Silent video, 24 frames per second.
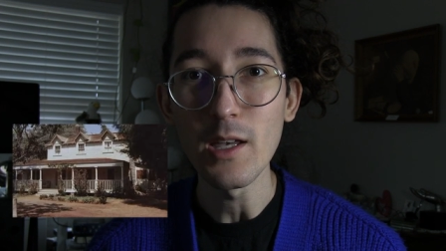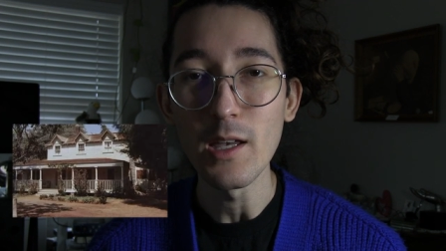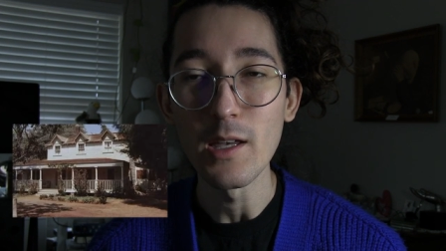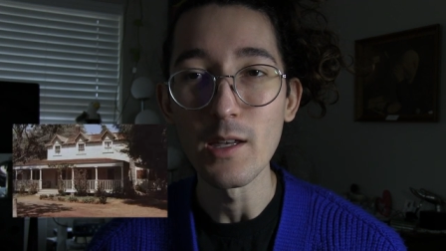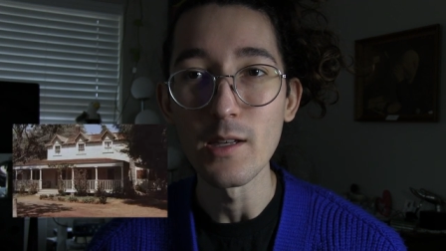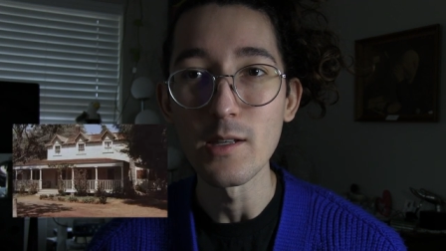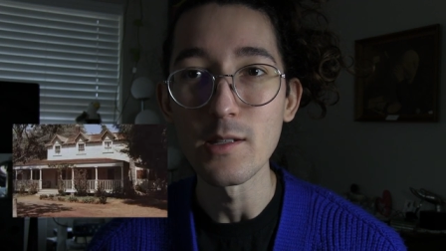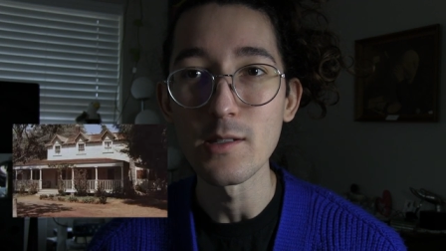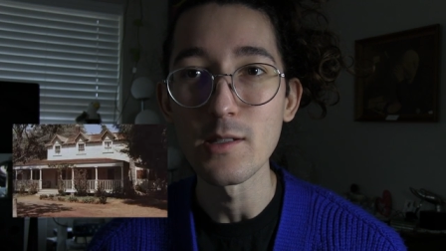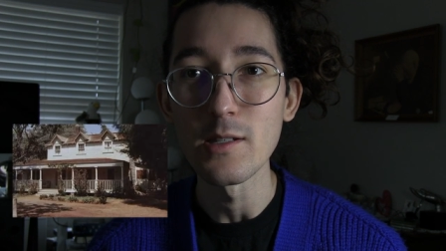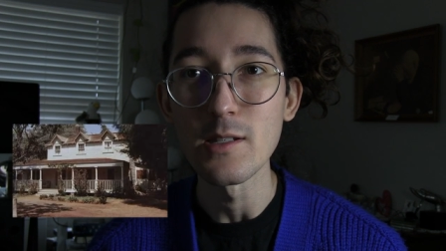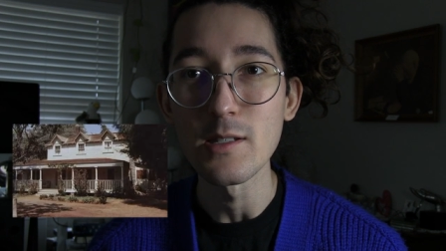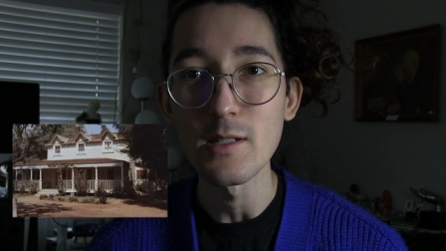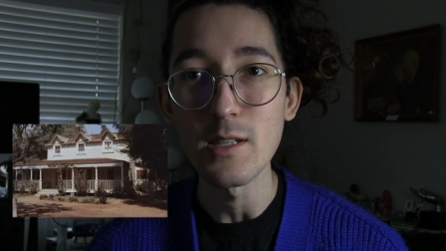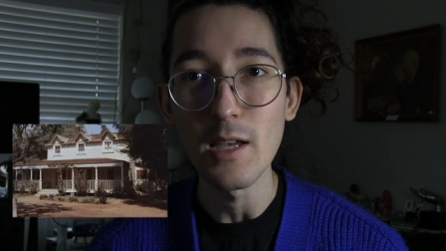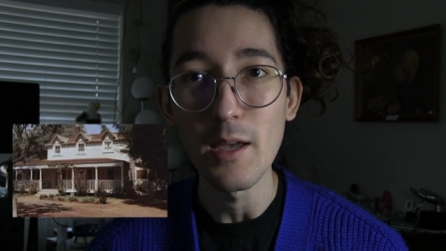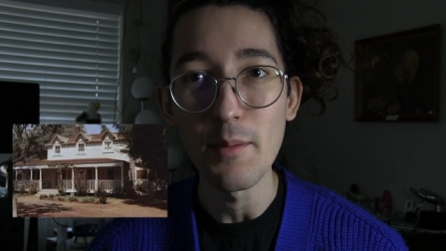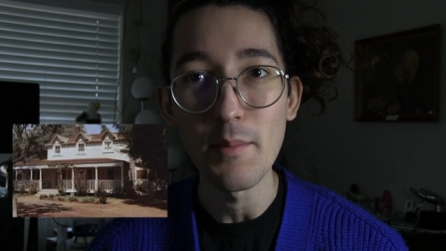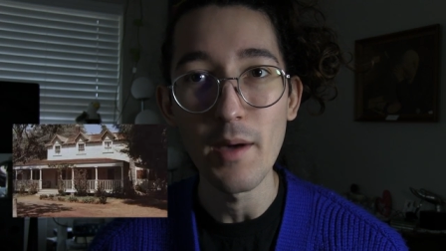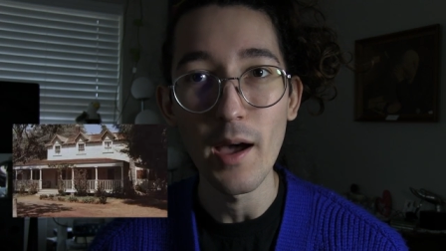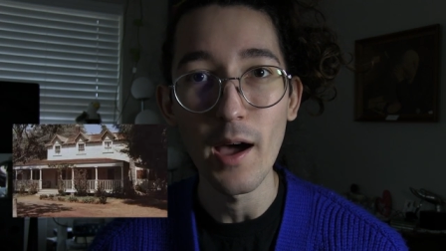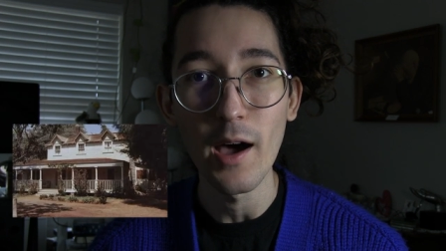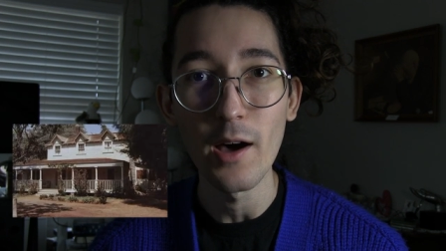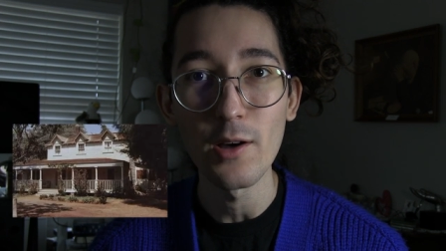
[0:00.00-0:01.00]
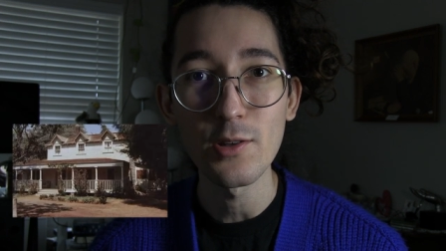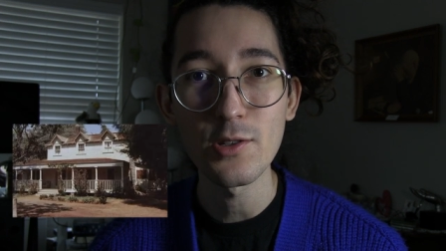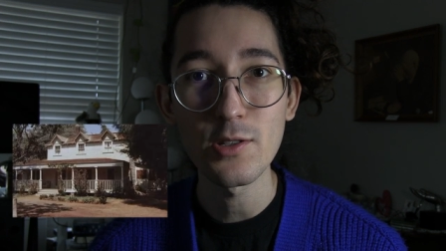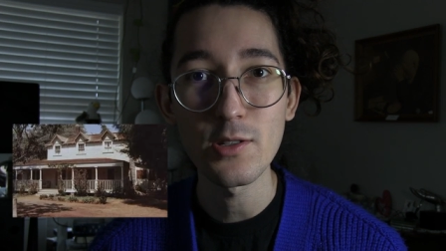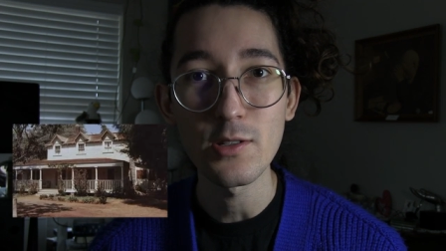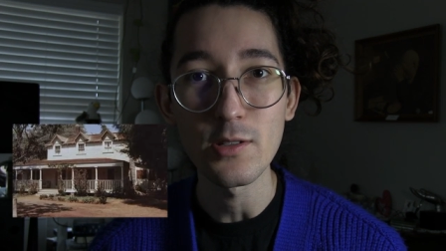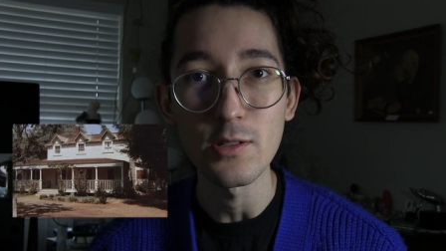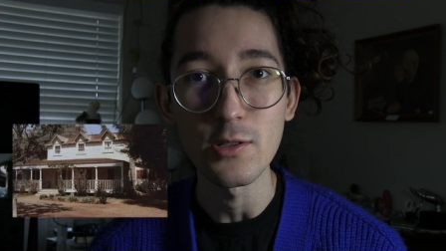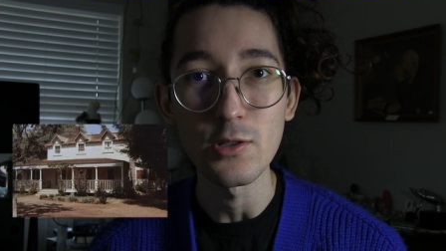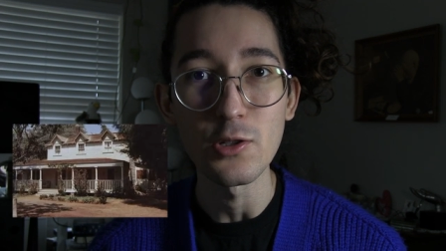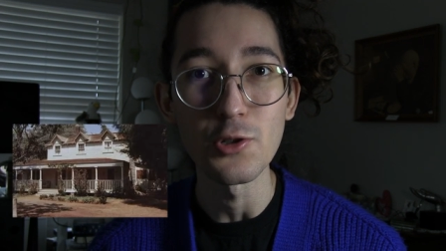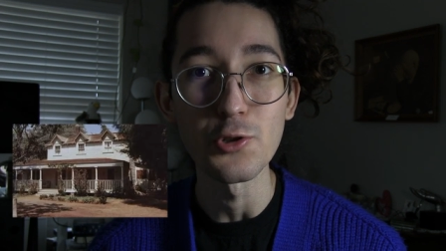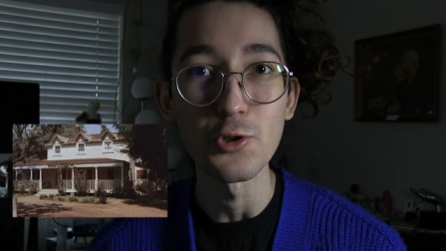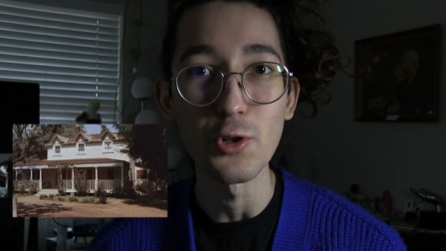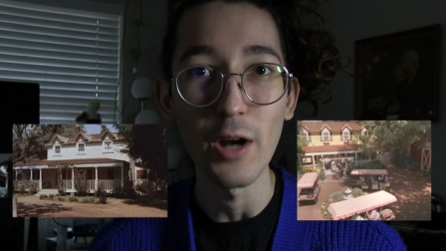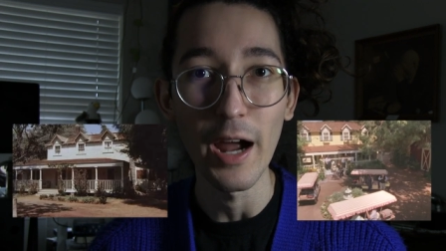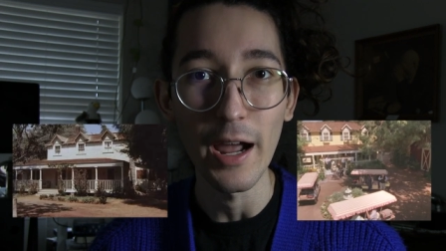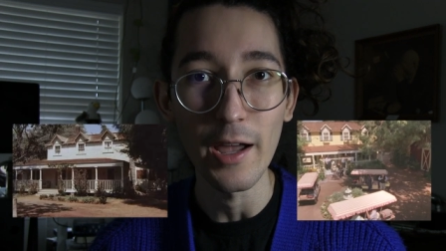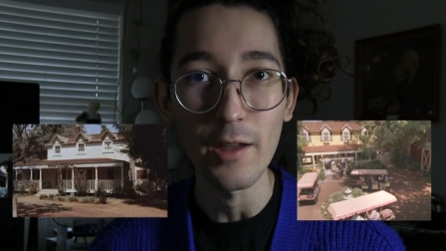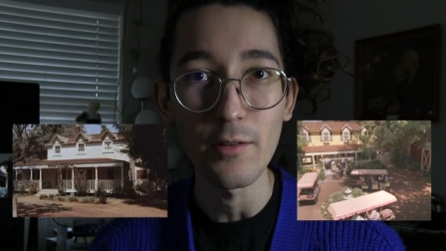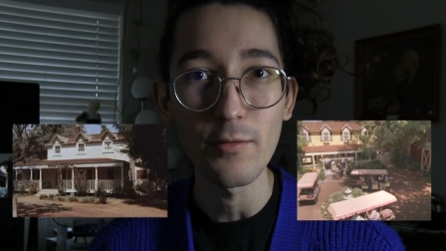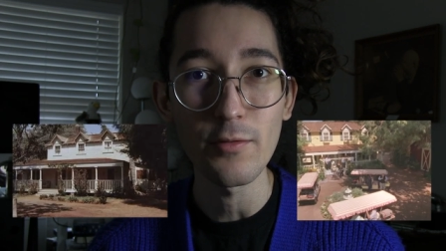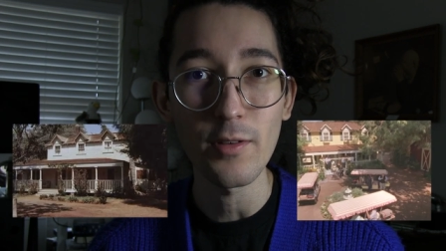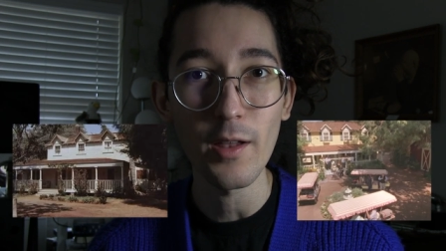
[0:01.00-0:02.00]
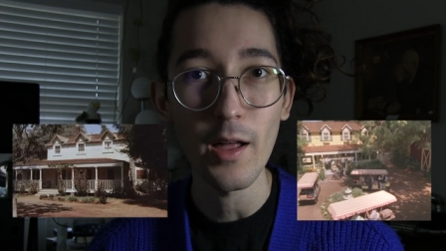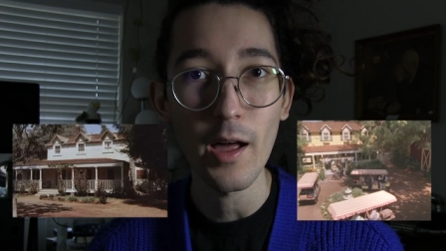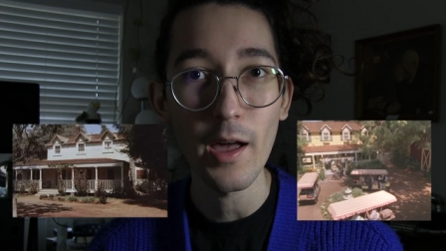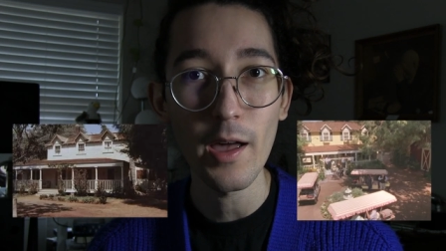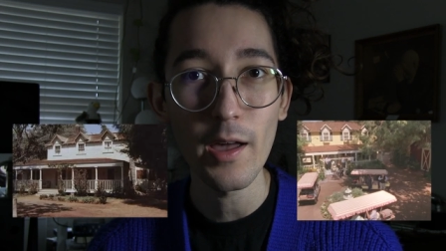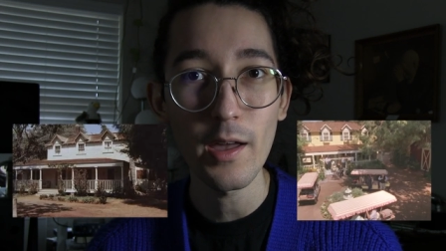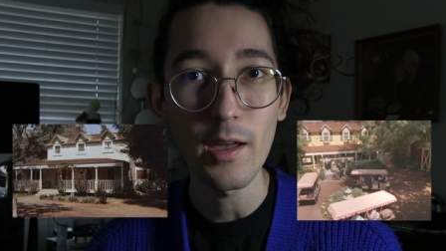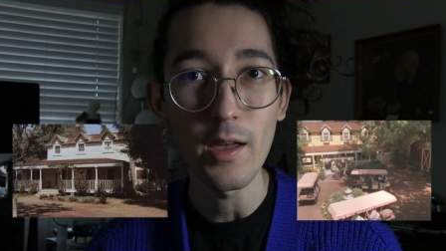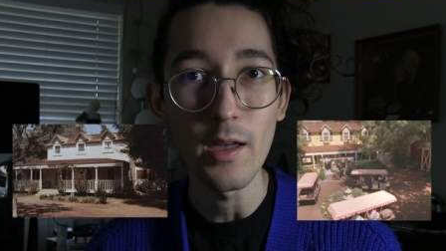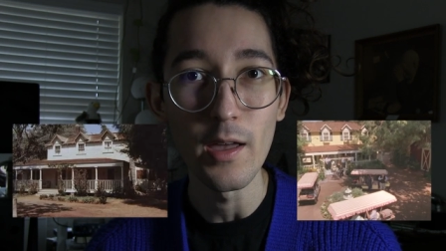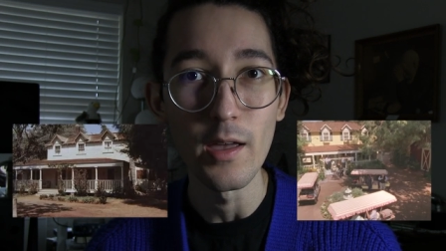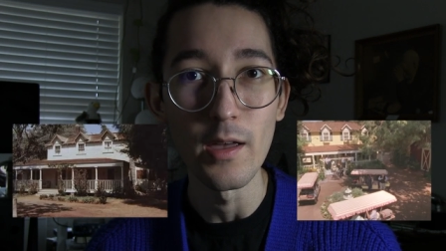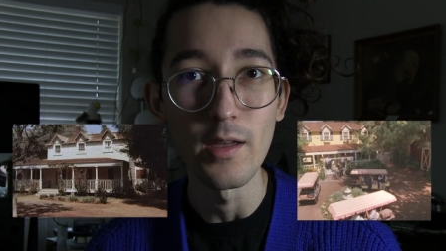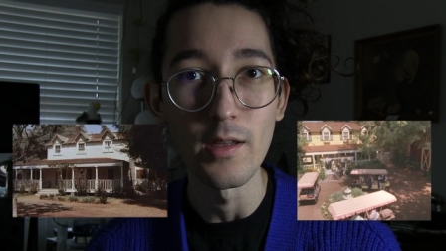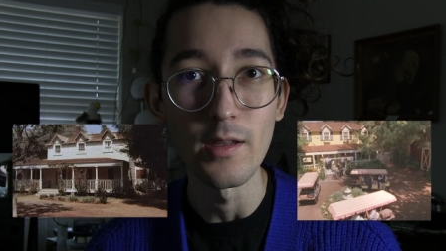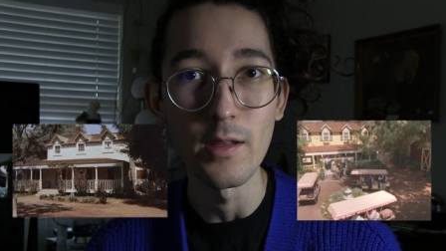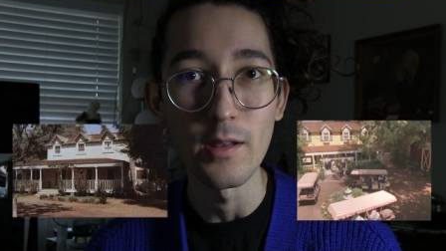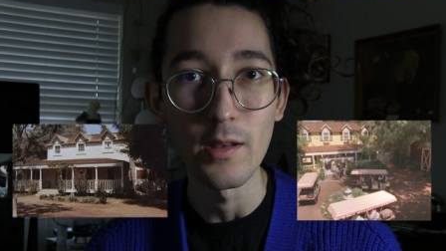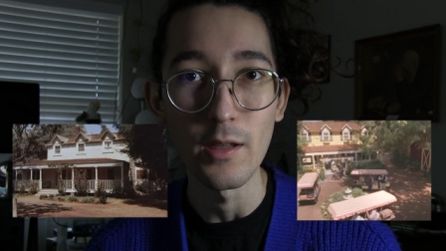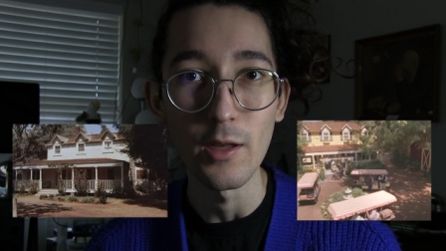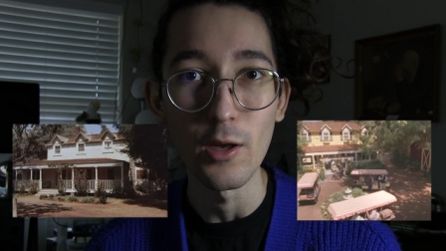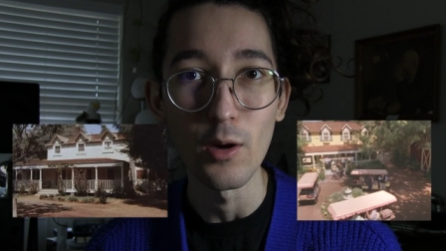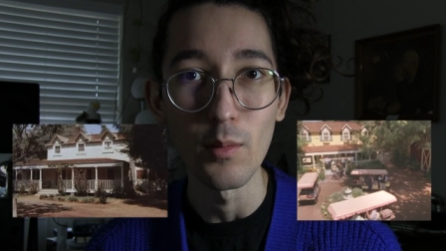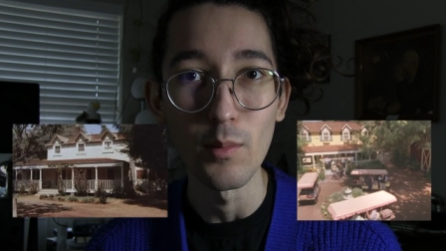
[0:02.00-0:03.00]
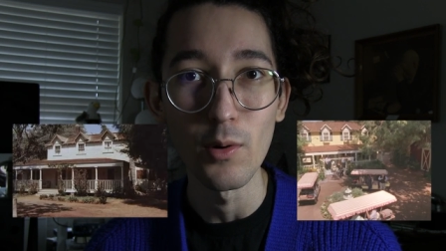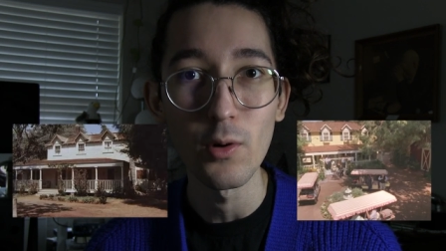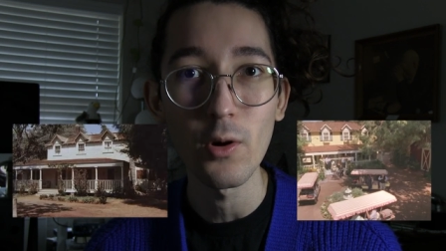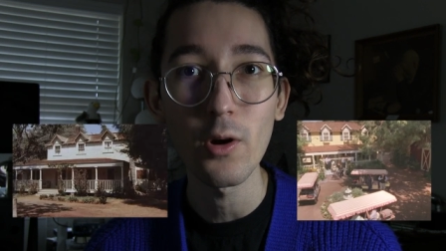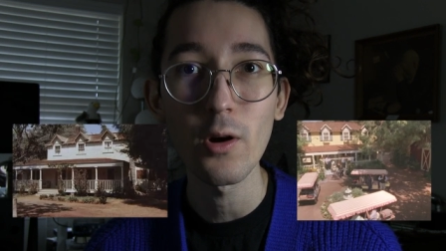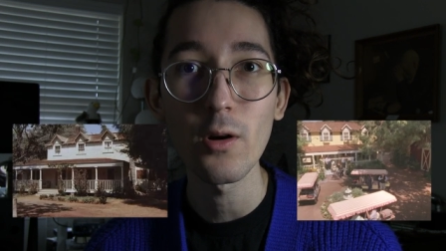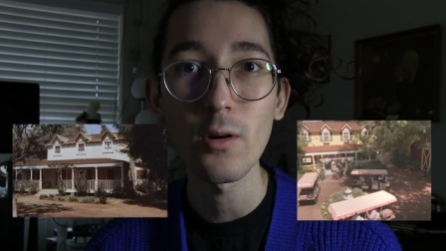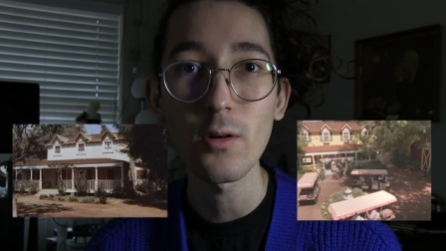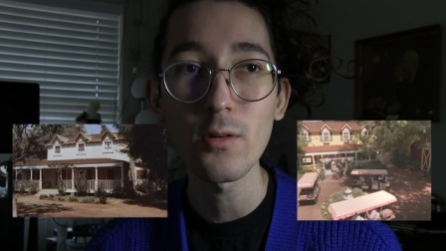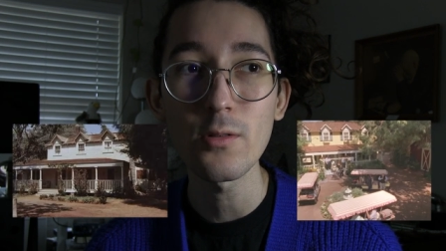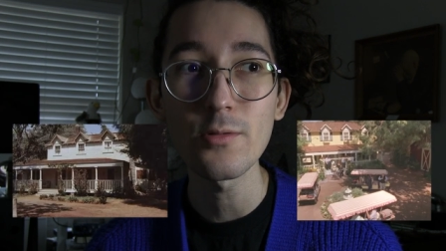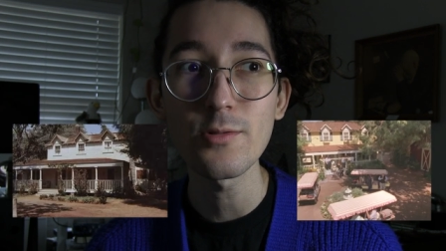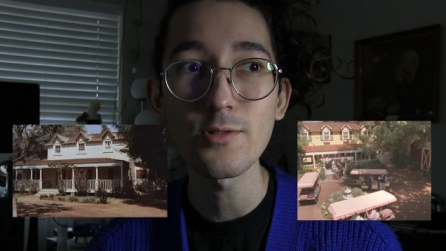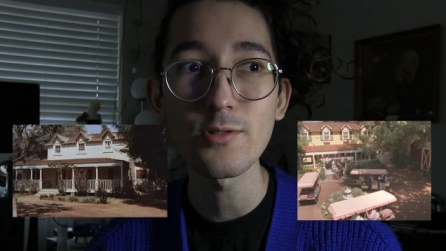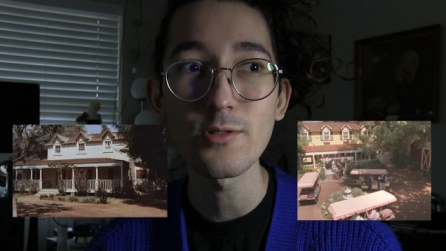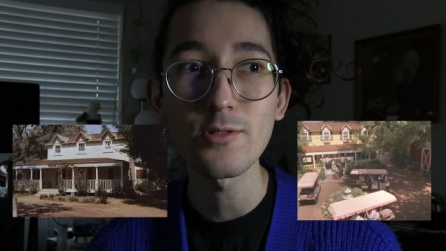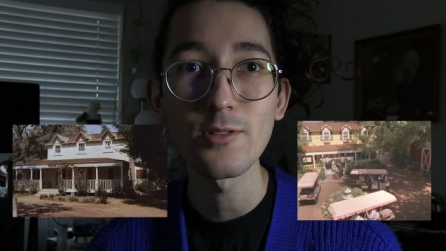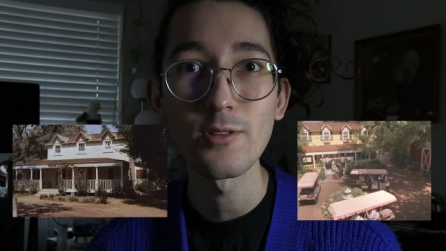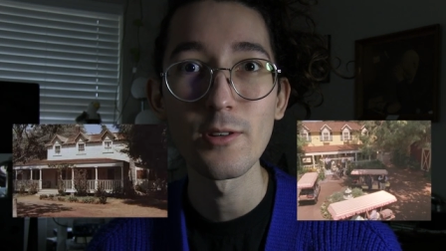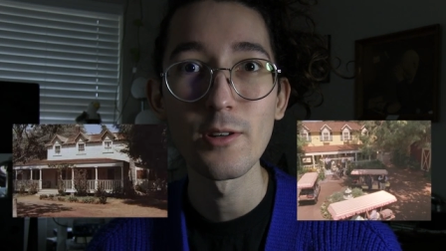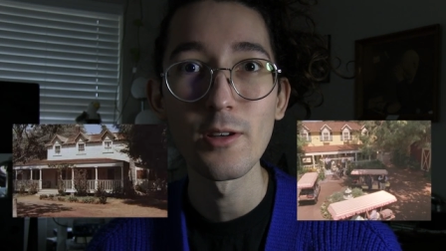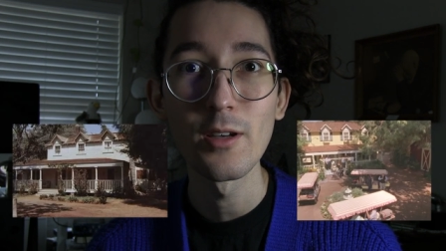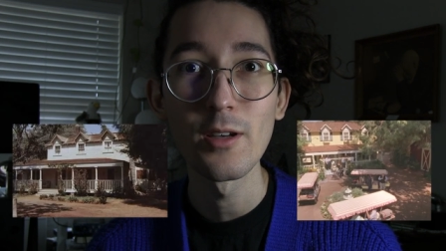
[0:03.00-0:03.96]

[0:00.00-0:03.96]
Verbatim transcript: is the same house as the Dragonfly in Gilmore Girls?